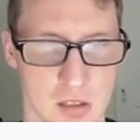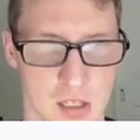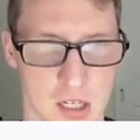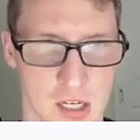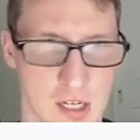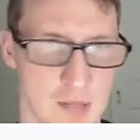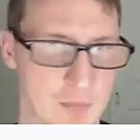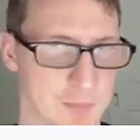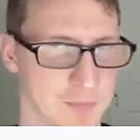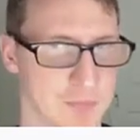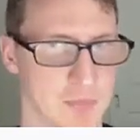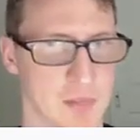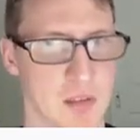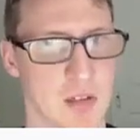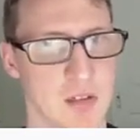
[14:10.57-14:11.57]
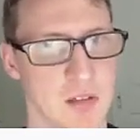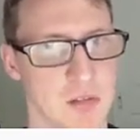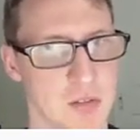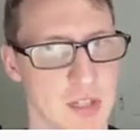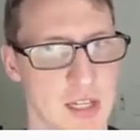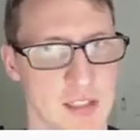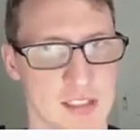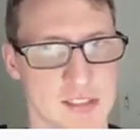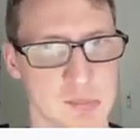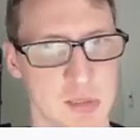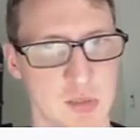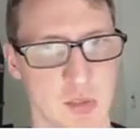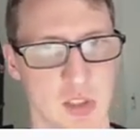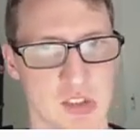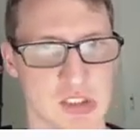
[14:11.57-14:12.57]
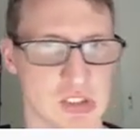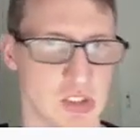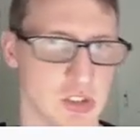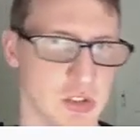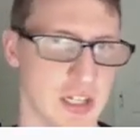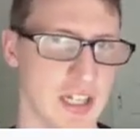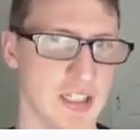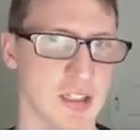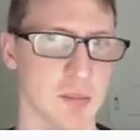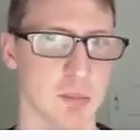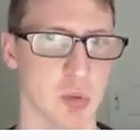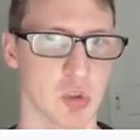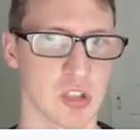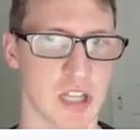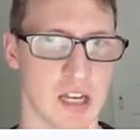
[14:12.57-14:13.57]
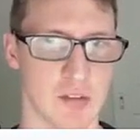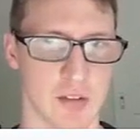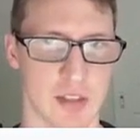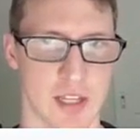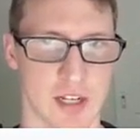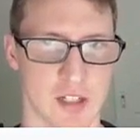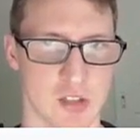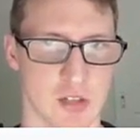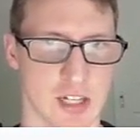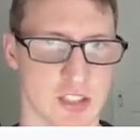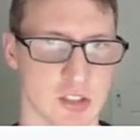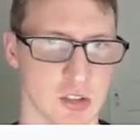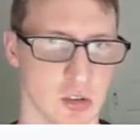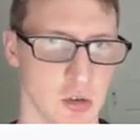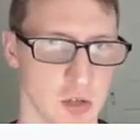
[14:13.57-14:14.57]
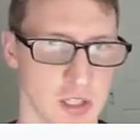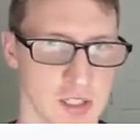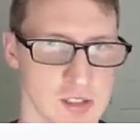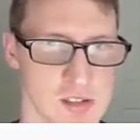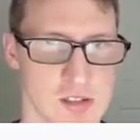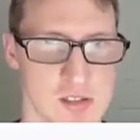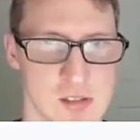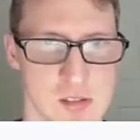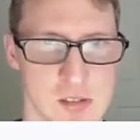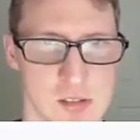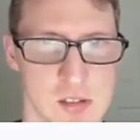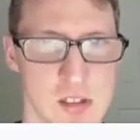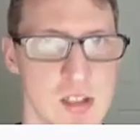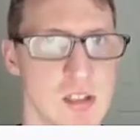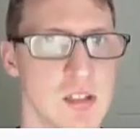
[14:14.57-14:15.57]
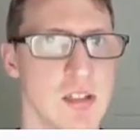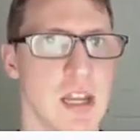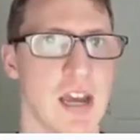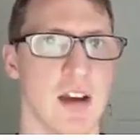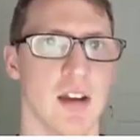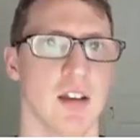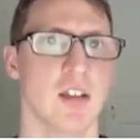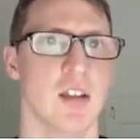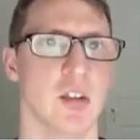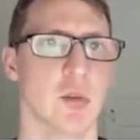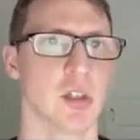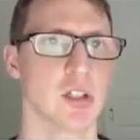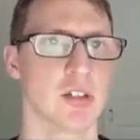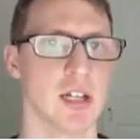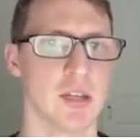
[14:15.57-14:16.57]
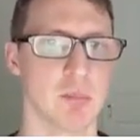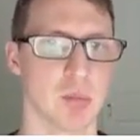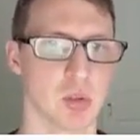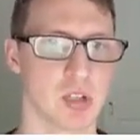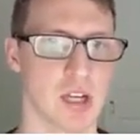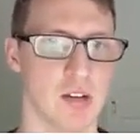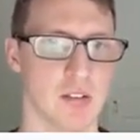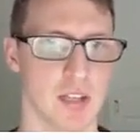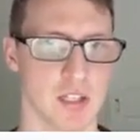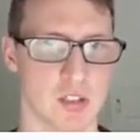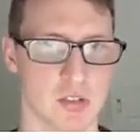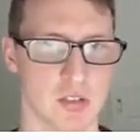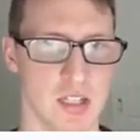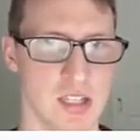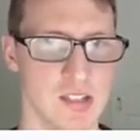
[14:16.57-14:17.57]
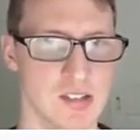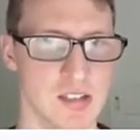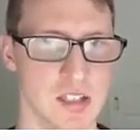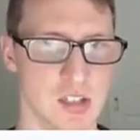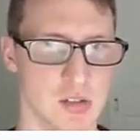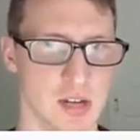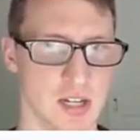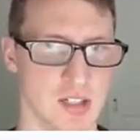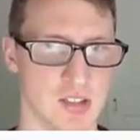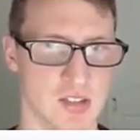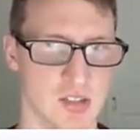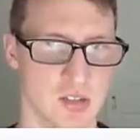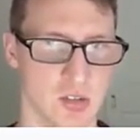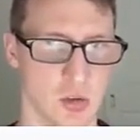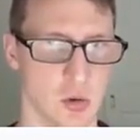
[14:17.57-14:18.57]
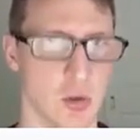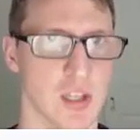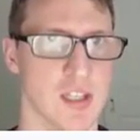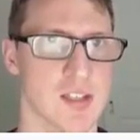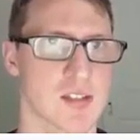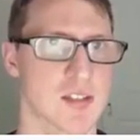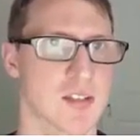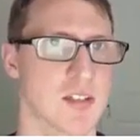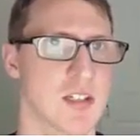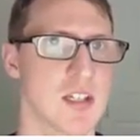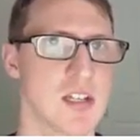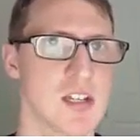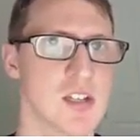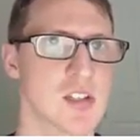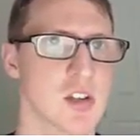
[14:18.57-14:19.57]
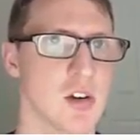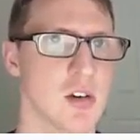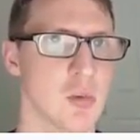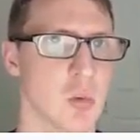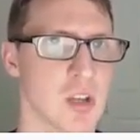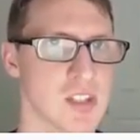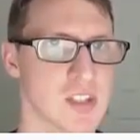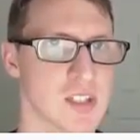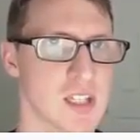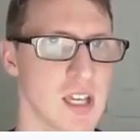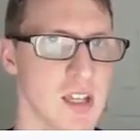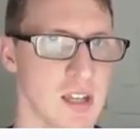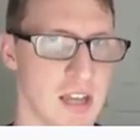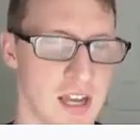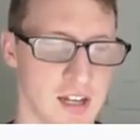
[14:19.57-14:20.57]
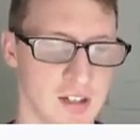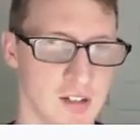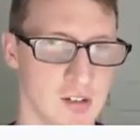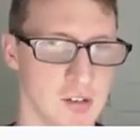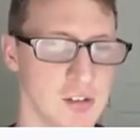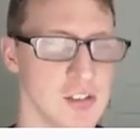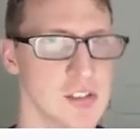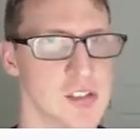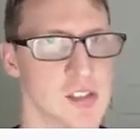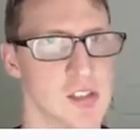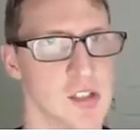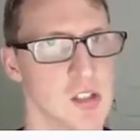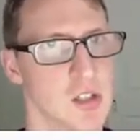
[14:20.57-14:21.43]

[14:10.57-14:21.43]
Now let's move on to creating the book cover that attracts your audience. Now you want to create a book cover that easily attracts your audience. So once again, how do you do this?